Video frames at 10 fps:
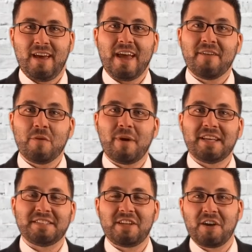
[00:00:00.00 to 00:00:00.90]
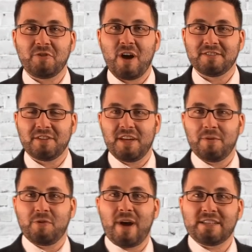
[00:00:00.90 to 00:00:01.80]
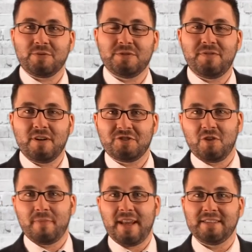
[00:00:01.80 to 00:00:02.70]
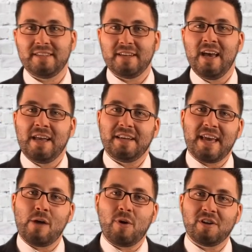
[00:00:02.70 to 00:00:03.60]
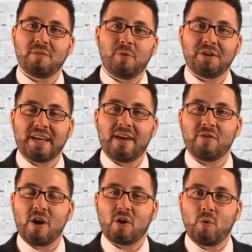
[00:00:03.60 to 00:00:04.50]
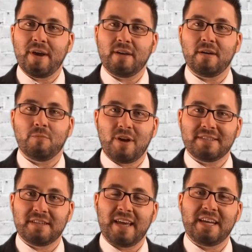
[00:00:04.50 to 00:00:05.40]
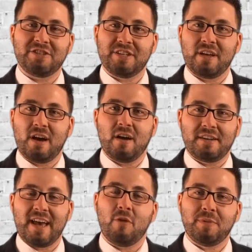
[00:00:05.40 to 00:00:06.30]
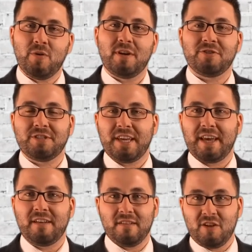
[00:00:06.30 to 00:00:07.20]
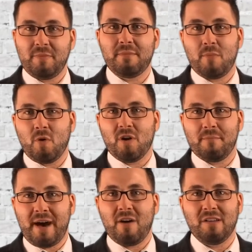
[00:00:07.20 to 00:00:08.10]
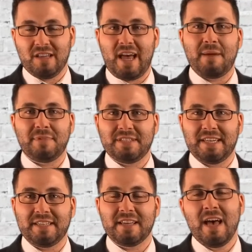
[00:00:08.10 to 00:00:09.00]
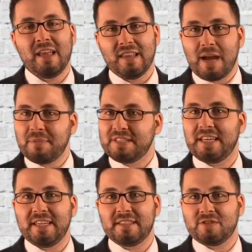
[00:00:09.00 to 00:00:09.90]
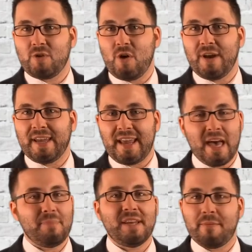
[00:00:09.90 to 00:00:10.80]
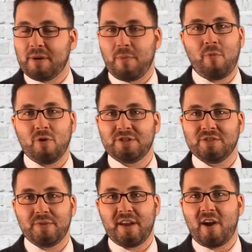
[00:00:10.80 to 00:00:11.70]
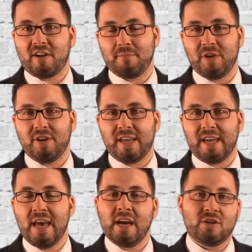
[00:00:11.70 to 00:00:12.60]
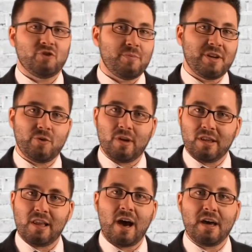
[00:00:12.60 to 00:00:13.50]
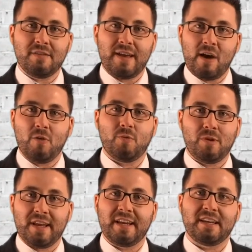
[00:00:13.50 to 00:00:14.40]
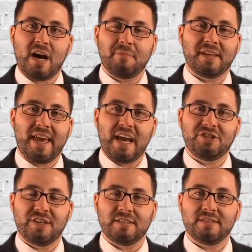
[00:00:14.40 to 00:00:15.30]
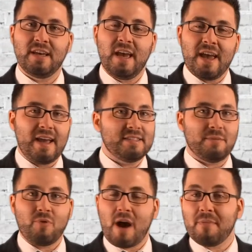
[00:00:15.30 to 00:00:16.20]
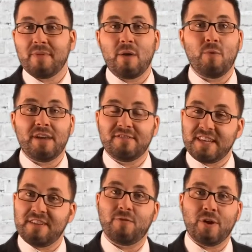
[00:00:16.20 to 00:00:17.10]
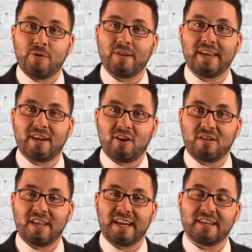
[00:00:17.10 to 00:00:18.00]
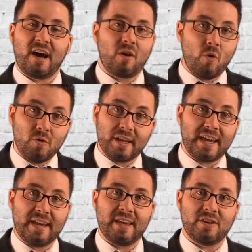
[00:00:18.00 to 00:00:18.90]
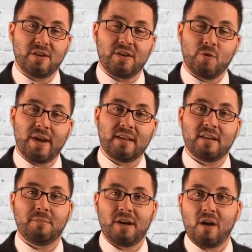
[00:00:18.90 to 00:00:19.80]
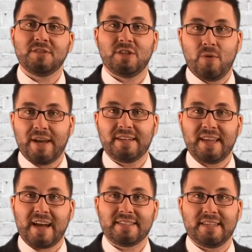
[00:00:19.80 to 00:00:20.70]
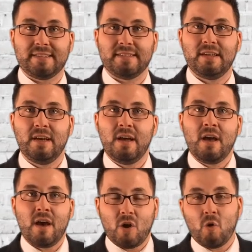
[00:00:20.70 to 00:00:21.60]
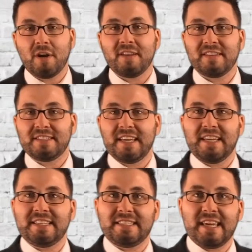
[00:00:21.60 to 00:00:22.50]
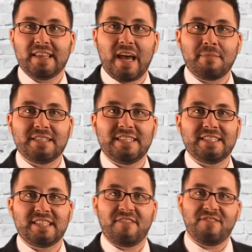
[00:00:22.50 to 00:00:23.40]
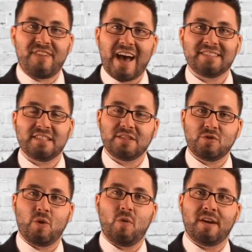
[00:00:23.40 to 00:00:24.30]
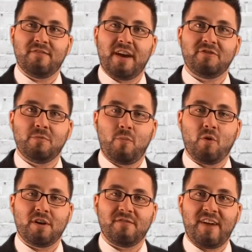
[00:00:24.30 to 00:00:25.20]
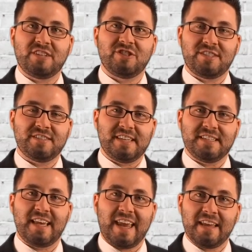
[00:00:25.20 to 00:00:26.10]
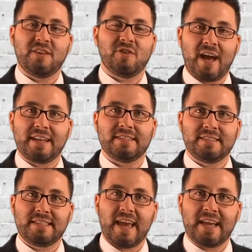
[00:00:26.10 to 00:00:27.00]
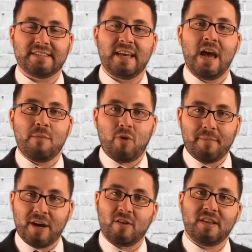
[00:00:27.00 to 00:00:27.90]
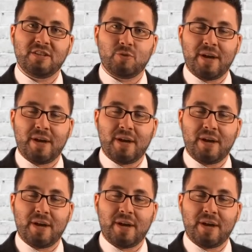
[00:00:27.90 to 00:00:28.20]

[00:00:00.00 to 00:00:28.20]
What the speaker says: Hey everybody, it's Dr. Osgood here with GrassRoots Functional Medicine. Today I wanted to put together a quick presentation to help you understand a little bit more about Lyme disease. Lyme disease is growing at epidemic proportions within our community, contributing to a lot of health-related complications. It's a problem that we see frequently in our clinic, not only in New England, but also in Texas. According to the CDC, Lyme disease is the fastest growing vector-borne infectious disease in the United States, primarily